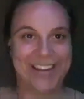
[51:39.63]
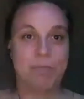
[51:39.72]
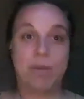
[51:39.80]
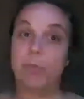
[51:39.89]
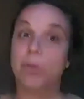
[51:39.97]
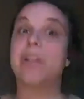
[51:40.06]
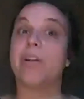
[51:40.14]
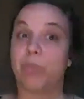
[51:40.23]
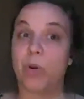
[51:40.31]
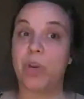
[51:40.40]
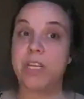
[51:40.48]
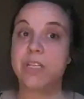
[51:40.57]
Like people in their
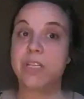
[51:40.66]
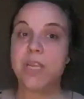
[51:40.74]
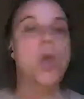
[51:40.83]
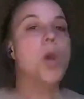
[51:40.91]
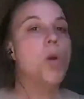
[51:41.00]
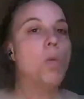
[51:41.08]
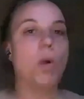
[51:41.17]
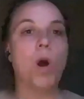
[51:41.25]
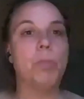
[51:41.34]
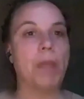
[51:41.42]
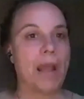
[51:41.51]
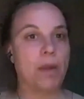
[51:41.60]
30s, were all
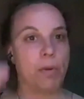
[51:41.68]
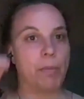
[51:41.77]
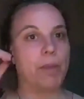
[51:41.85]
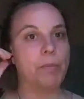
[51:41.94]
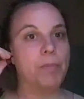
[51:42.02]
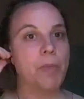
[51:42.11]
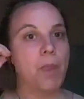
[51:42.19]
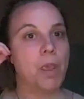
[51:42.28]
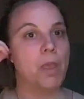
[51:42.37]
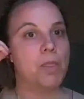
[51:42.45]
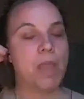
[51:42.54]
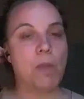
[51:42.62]
Black women.
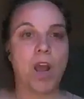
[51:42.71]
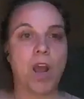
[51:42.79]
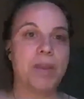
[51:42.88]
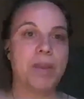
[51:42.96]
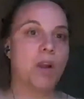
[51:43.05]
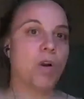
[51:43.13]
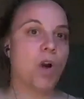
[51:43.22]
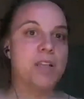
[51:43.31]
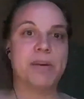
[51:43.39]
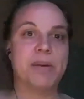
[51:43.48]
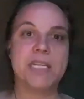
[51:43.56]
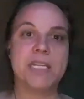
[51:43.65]
They were coming across
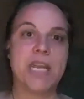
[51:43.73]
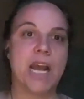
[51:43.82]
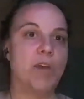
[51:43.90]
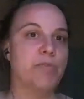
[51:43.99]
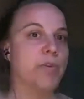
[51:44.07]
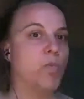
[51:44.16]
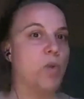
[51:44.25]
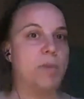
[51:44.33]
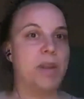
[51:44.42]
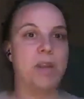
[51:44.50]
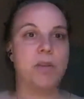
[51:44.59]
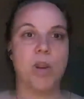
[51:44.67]
my TL from
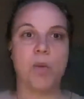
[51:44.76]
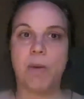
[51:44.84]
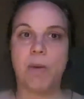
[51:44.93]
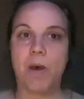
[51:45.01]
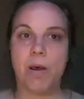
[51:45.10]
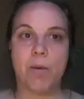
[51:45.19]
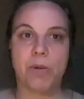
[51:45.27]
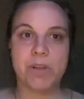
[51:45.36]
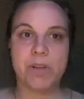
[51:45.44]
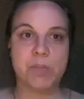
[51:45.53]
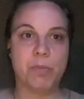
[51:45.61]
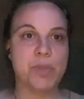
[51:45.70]
women,
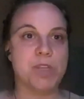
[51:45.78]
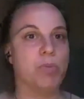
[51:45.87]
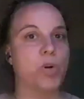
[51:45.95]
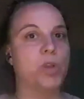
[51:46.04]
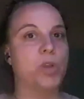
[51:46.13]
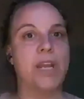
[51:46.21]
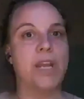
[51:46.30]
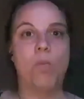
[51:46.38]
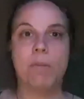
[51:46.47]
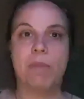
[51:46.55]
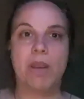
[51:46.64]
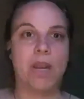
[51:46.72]
principals in Brooklyn,
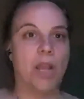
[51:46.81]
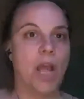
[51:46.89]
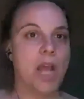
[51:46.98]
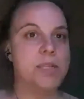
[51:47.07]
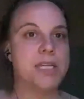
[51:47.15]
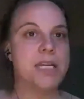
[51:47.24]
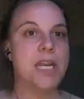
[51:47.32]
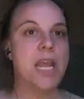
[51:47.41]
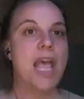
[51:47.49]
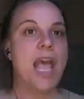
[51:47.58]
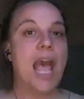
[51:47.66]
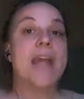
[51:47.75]
women in London.
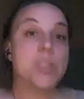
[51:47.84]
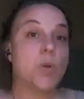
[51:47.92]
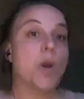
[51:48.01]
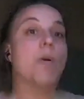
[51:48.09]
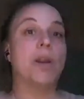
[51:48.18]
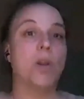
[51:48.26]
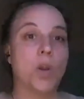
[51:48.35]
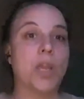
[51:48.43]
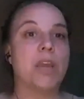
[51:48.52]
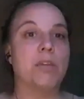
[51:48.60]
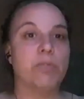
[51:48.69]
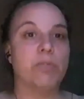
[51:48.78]
And so I went
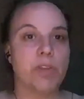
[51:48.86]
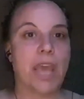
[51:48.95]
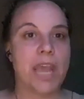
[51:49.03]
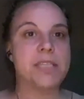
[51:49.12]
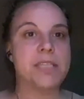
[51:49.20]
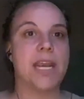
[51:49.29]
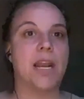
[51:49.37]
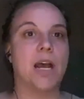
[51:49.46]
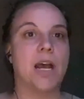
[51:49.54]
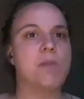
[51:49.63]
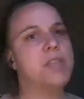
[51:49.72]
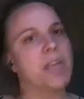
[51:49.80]
looking for the case data.
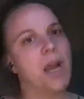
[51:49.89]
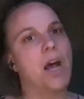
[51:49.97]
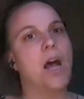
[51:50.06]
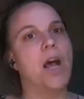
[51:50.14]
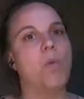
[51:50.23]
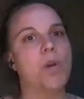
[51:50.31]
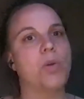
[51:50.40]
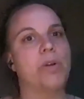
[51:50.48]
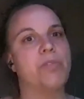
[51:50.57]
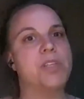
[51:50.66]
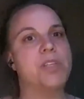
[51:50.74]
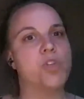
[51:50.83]
I was like, I wonder
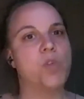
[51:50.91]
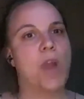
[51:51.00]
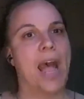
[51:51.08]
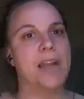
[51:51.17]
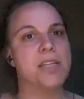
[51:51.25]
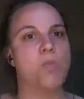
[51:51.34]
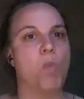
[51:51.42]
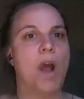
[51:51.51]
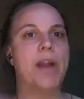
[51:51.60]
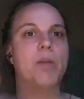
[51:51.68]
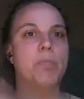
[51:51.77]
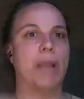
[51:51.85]
if this tracks. Why
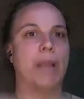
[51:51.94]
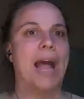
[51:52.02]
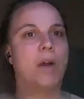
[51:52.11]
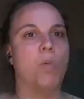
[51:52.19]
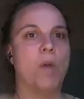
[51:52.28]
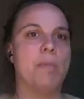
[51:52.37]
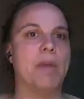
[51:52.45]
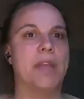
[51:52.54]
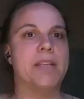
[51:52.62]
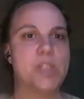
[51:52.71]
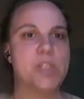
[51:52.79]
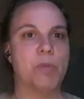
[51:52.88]
are Black
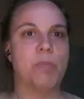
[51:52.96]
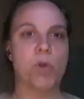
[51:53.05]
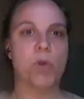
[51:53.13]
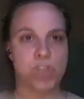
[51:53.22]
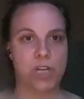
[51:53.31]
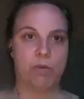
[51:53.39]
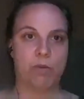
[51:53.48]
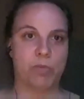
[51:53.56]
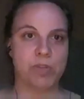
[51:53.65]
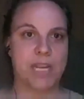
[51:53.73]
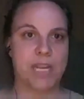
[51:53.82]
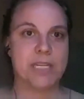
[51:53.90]
women disproportionately
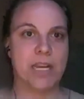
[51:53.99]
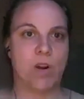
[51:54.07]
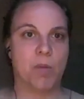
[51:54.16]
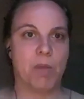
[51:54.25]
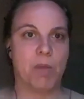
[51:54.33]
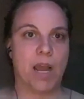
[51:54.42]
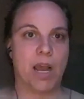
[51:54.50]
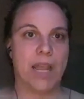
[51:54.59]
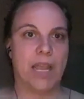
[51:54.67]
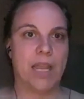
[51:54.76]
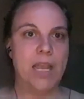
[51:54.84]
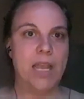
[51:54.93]
represented on
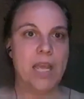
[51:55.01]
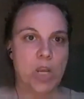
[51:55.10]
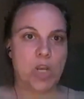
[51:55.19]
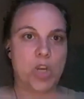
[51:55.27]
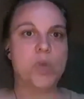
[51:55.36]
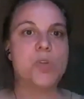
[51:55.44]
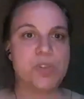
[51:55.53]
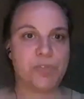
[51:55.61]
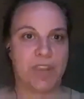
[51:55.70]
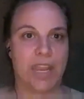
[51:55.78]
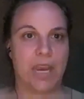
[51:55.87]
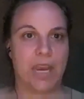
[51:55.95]
my news
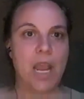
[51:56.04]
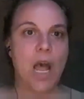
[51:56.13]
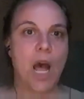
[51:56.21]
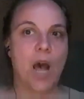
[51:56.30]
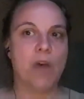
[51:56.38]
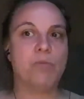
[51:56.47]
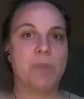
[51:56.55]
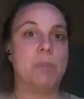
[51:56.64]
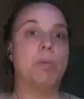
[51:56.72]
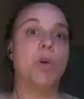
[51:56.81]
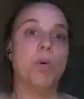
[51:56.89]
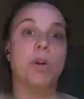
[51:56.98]
feed of
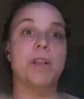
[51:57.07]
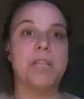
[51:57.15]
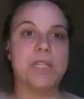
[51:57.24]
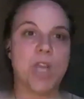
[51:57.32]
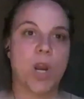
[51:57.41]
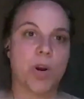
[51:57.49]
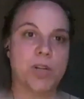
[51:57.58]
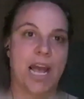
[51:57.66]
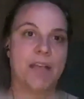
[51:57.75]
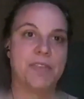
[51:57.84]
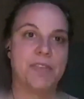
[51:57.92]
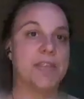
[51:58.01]
people who are in these younger
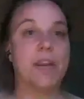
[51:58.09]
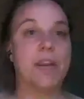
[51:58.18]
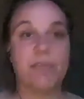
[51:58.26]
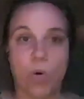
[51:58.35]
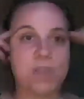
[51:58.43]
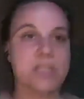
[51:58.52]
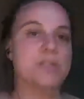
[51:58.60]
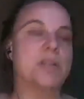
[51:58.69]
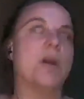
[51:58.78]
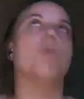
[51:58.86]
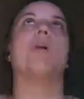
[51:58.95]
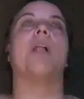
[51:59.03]
deaths? And then of course I was,
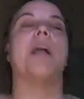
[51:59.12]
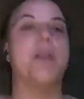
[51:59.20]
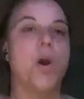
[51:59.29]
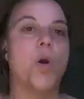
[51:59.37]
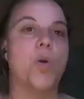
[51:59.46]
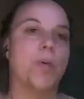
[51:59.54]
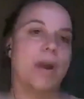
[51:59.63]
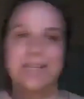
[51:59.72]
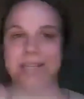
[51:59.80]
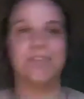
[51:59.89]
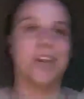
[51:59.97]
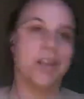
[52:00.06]
I know, because
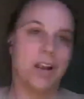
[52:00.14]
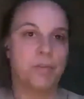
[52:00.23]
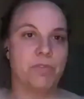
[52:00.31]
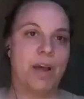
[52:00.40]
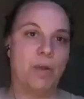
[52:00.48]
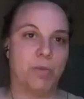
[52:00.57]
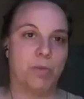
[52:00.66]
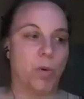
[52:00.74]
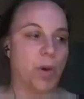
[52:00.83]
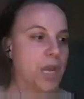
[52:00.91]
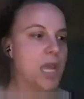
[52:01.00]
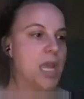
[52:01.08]
I've done a lot of health
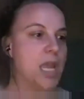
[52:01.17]
reporting.